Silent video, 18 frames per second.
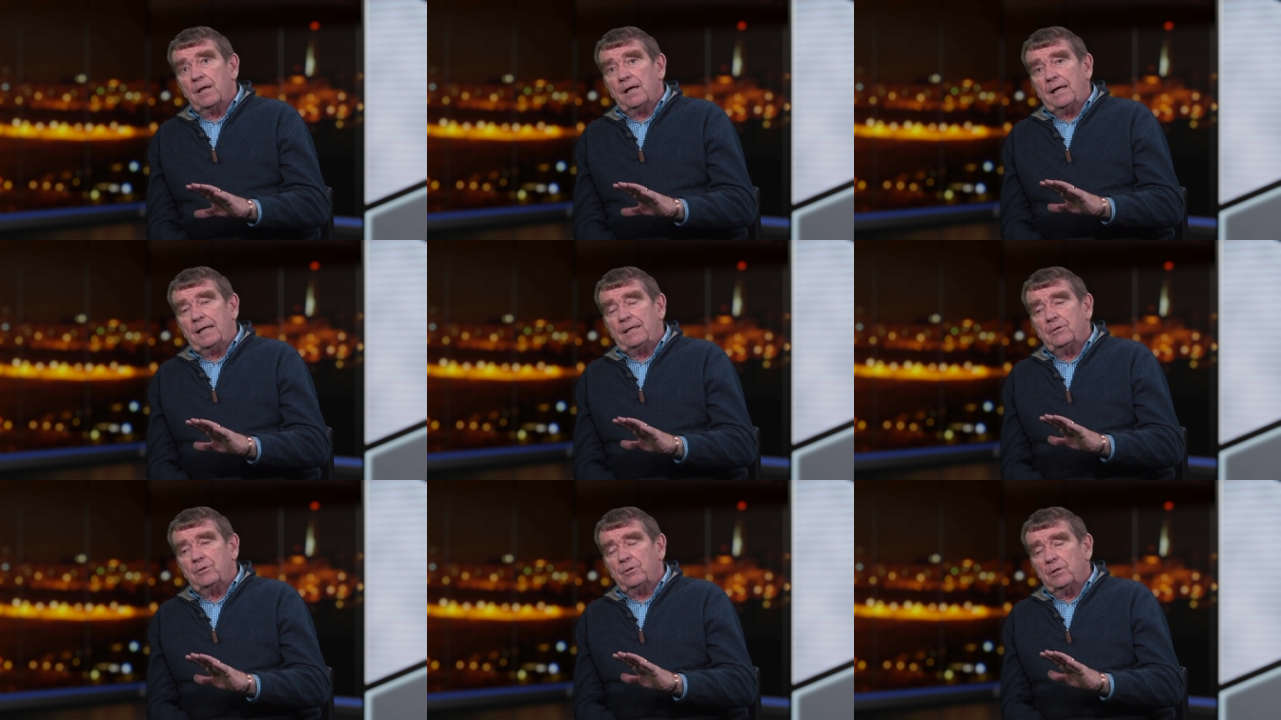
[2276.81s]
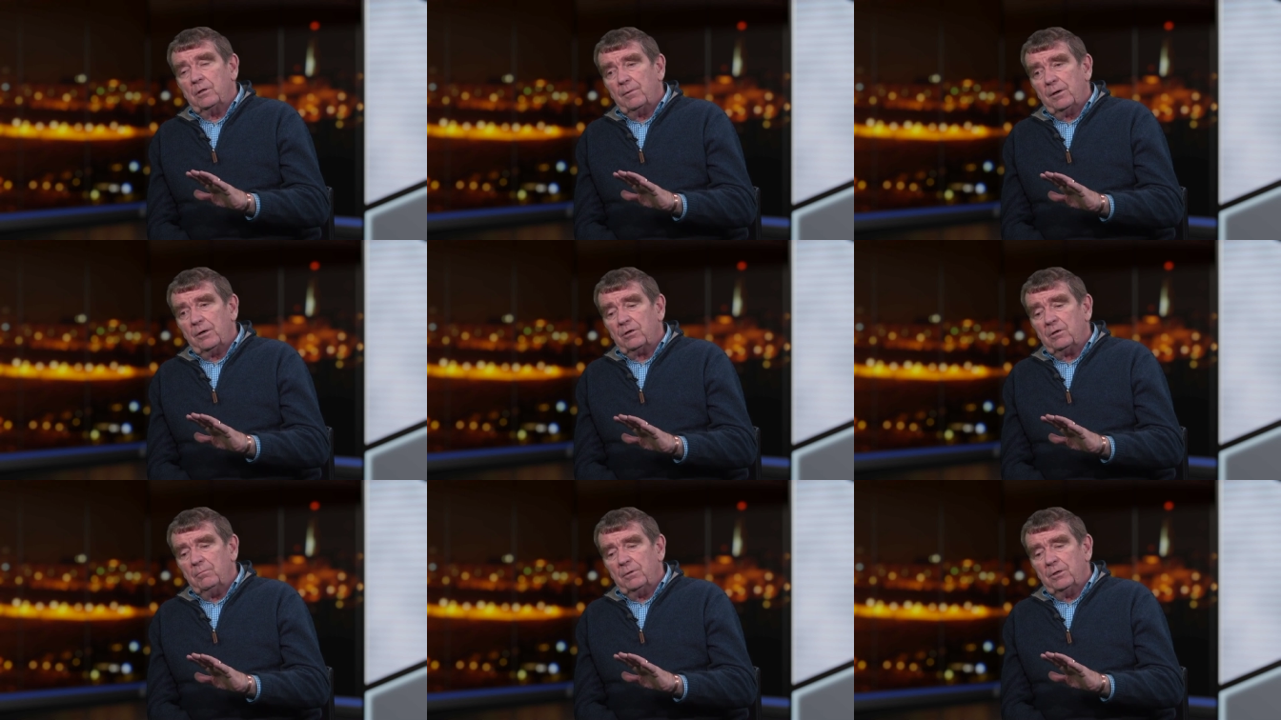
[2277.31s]
And the
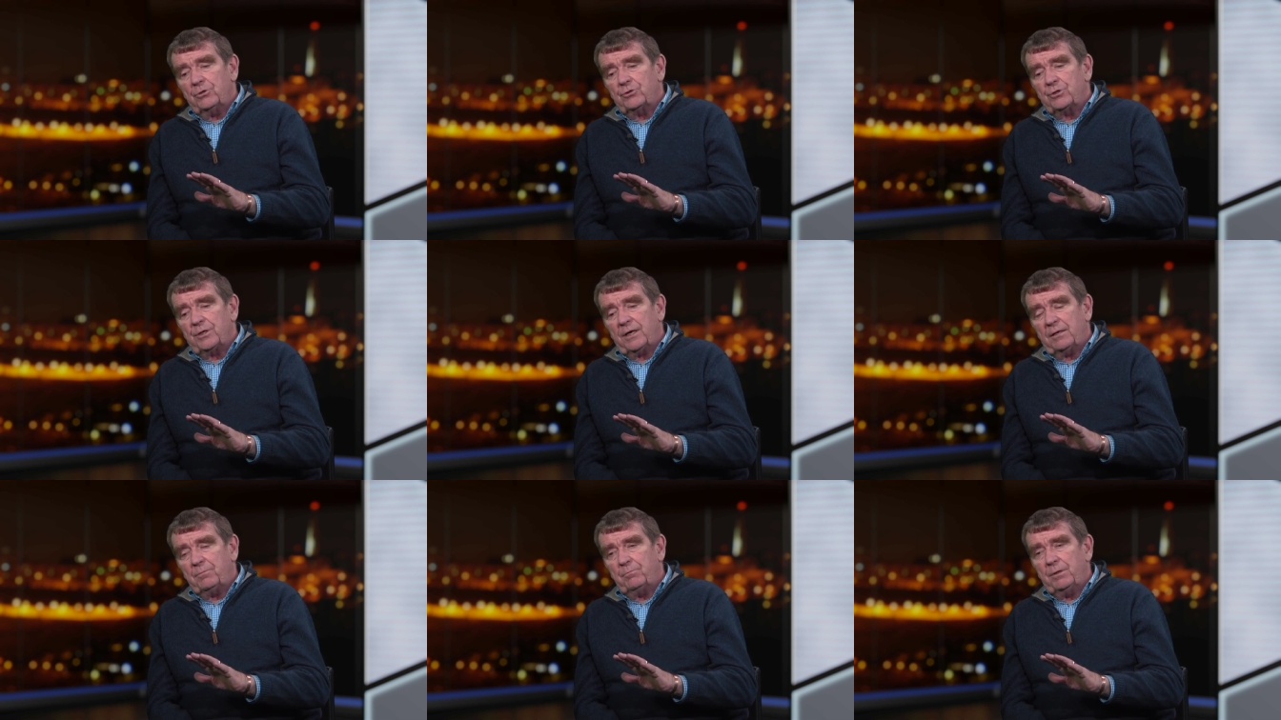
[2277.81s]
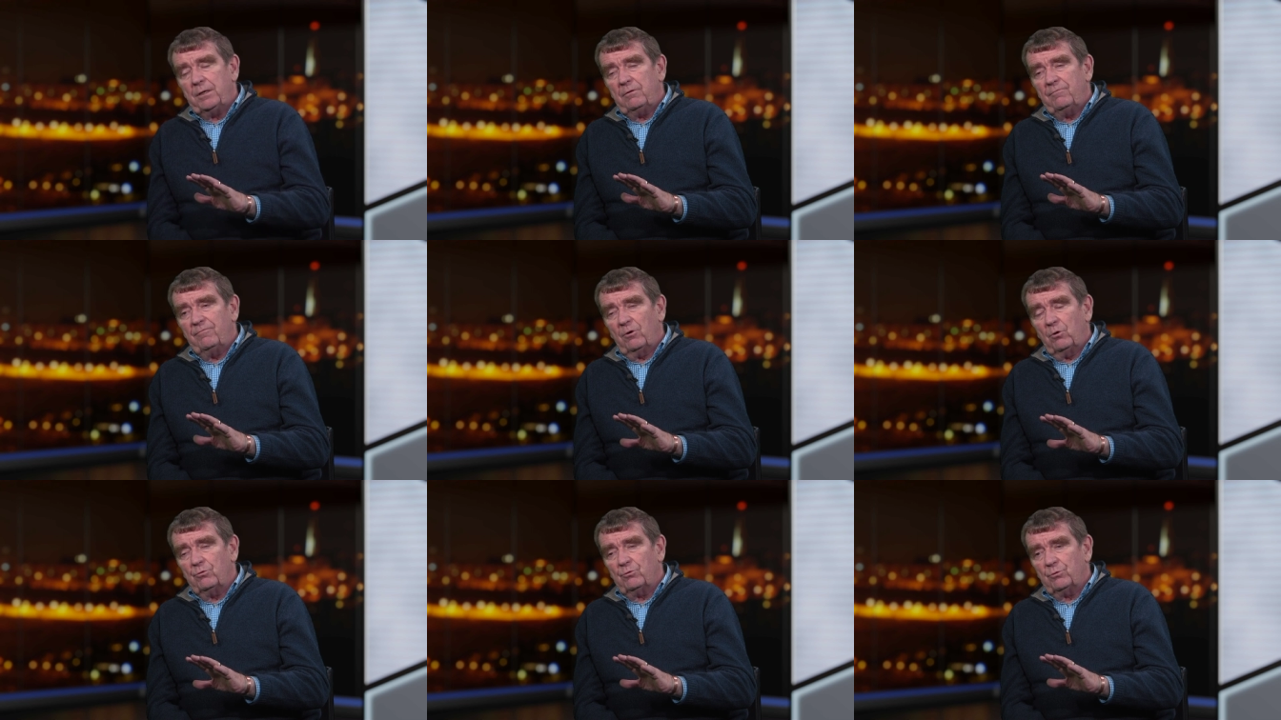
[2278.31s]
American military had been
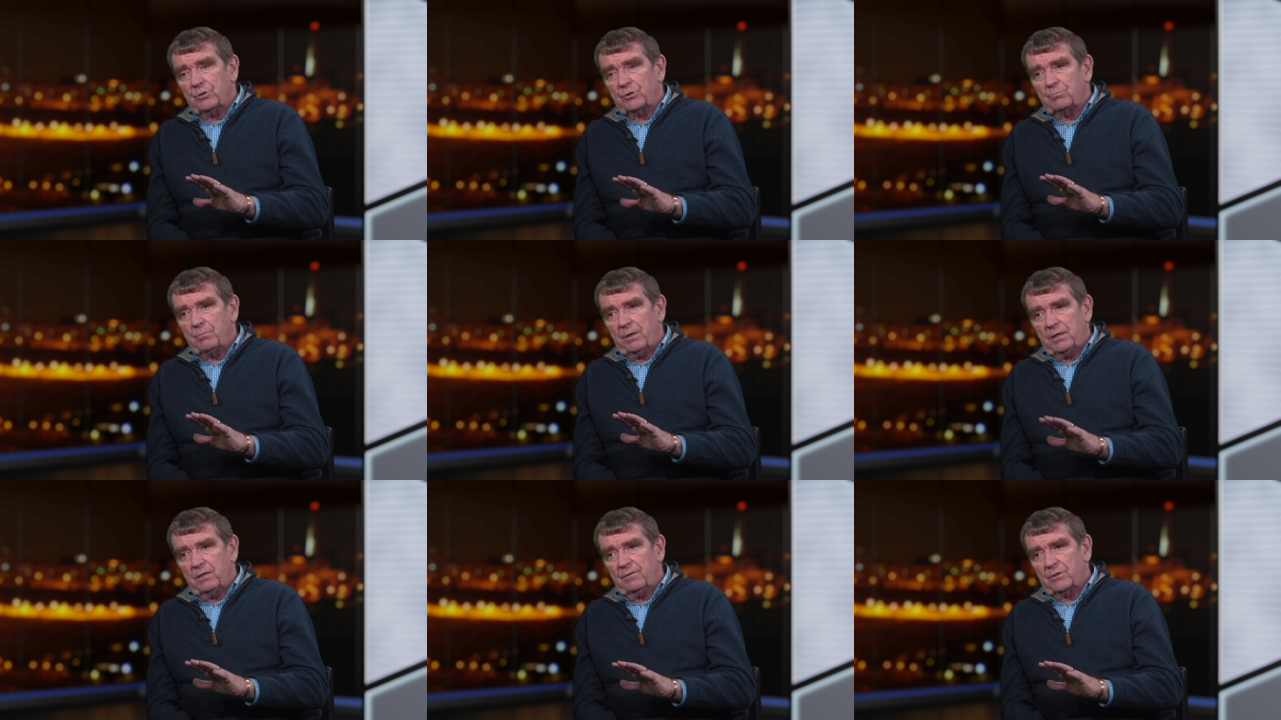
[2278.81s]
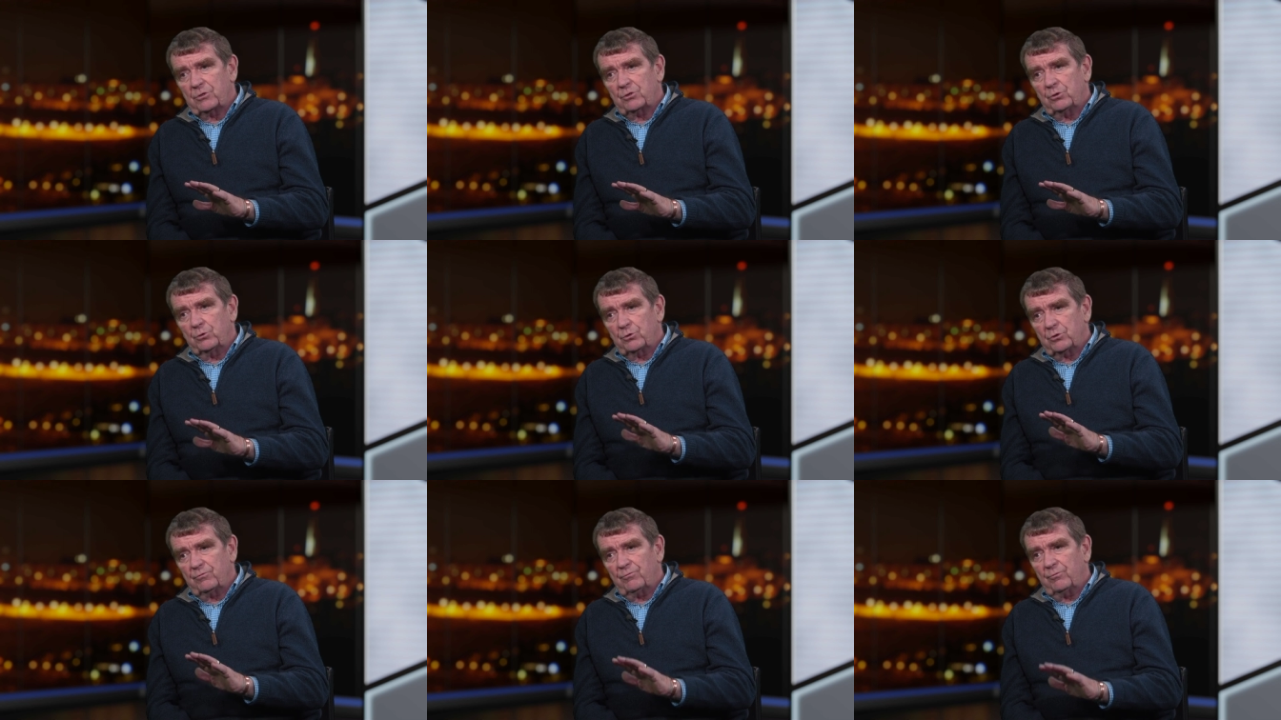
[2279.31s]
involved with this, many of their
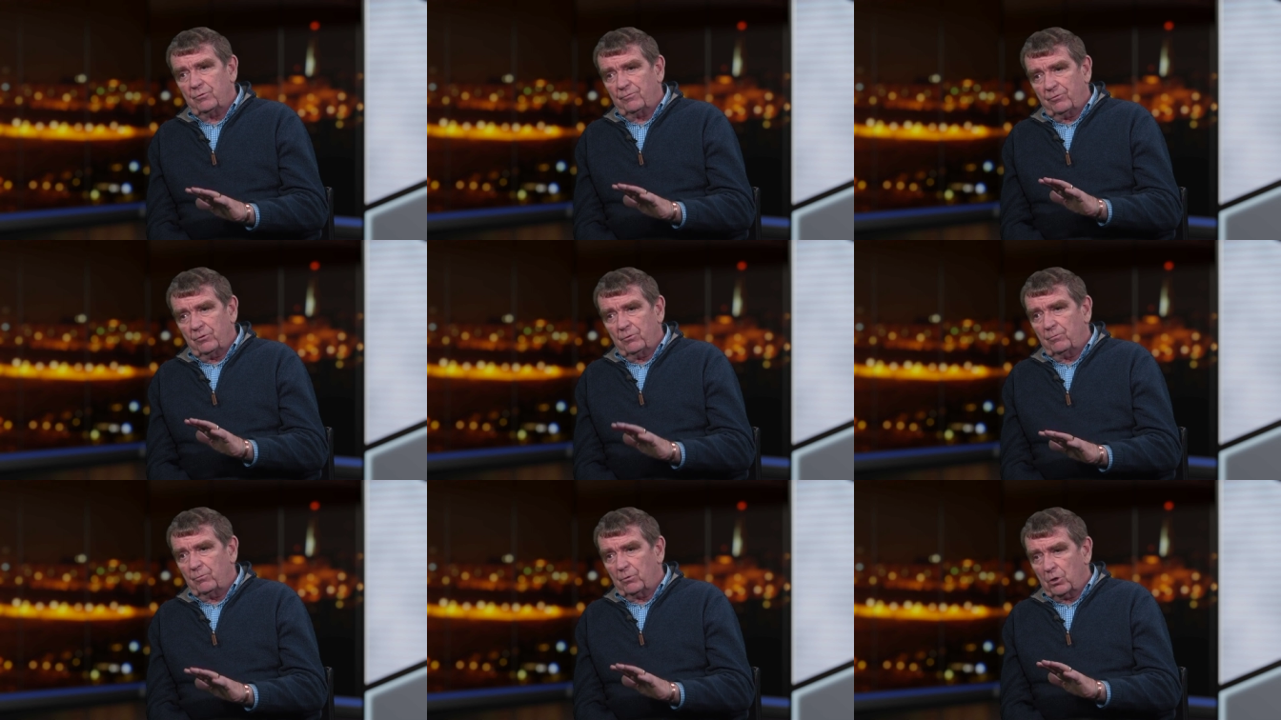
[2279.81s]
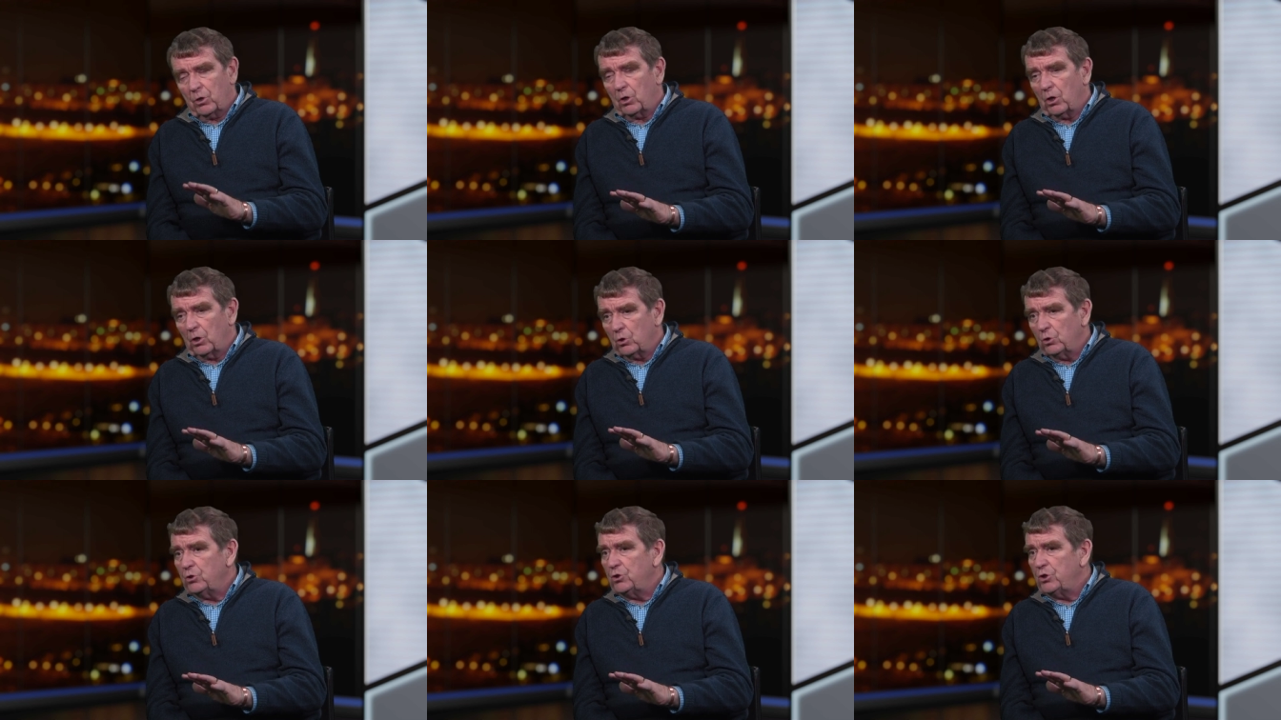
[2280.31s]
soldiers, for, for a,
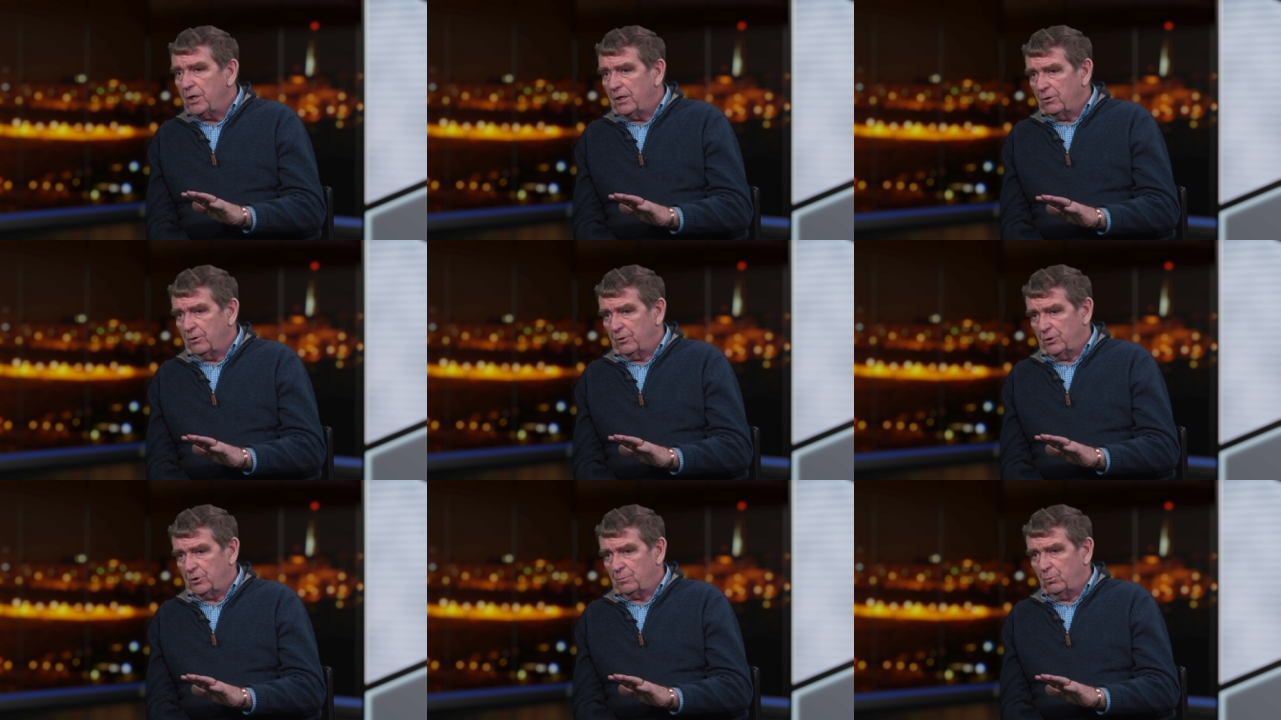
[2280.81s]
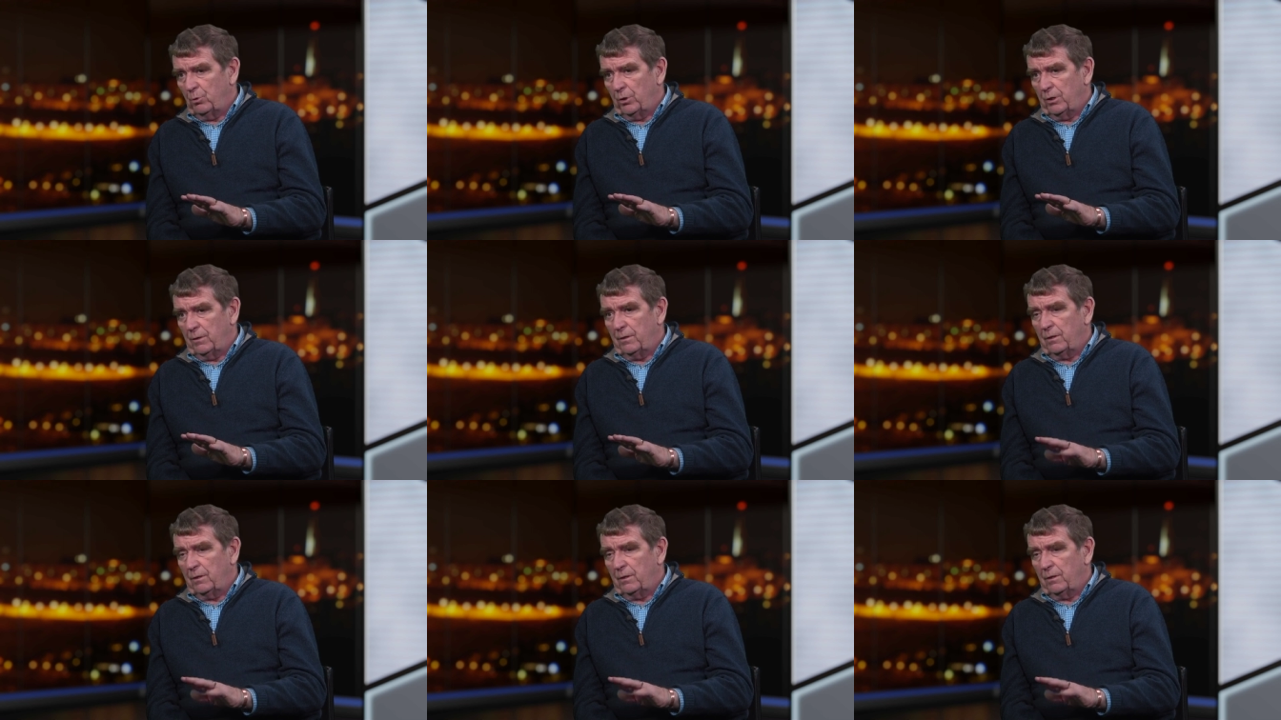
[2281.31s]
a, good year at this point.